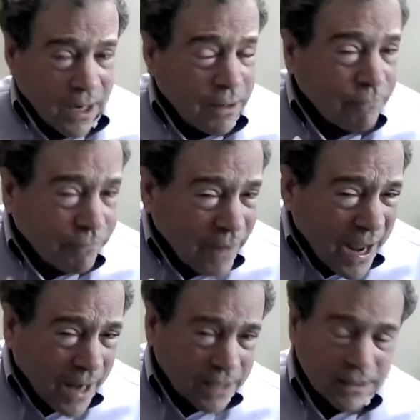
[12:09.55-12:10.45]
And in
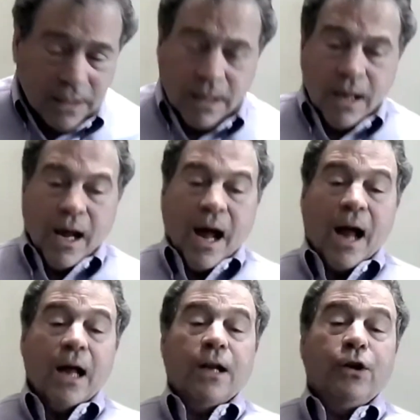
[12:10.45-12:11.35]
fact,
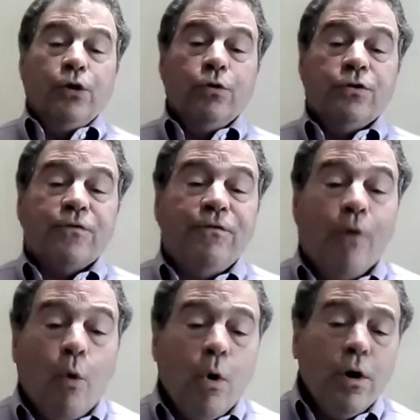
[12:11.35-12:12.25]
I had used
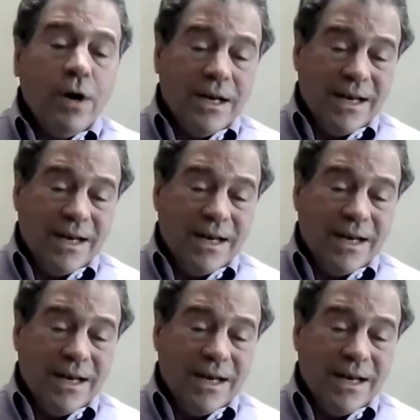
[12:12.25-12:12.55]
4